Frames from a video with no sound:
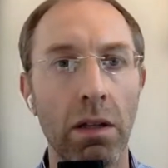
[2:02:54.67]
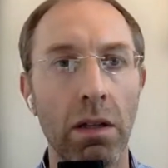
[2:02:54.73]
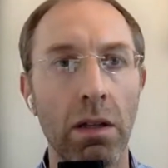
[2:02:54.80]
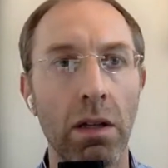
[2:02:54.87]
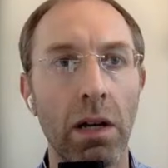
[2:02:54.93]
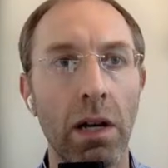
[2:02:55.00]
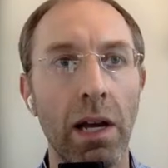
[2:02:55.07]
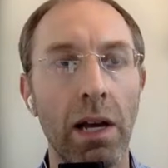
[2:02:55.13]

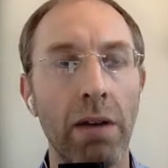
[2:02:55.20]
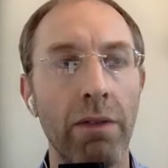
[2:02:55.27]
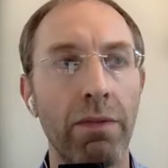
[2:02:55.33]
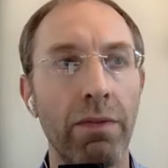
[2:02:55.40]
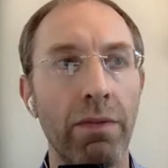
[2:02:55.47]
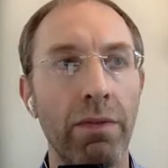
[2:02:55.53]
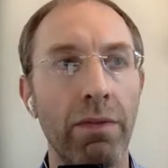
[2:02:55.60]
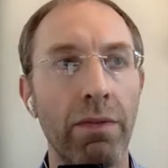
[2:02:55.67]
I
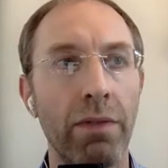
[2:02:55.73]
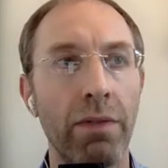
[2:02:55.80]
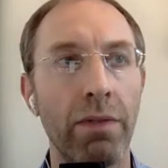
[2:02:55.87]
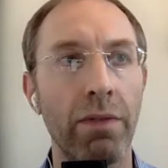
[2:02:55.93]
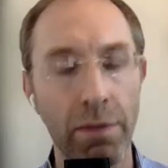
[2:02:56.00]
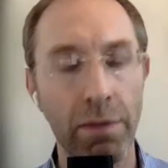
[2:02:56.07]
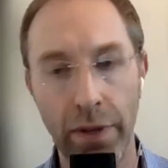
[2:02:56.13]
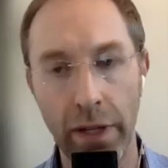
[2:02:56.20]
have
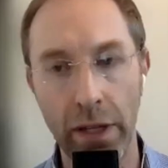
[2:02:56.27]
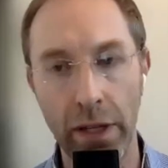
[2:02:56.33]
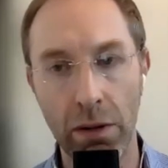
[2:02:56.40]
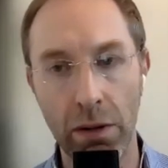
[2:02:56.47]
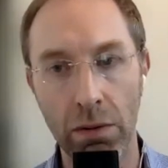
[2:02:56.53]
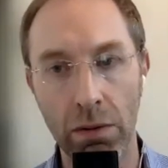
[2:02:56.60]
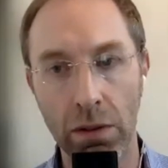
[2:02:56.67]
a video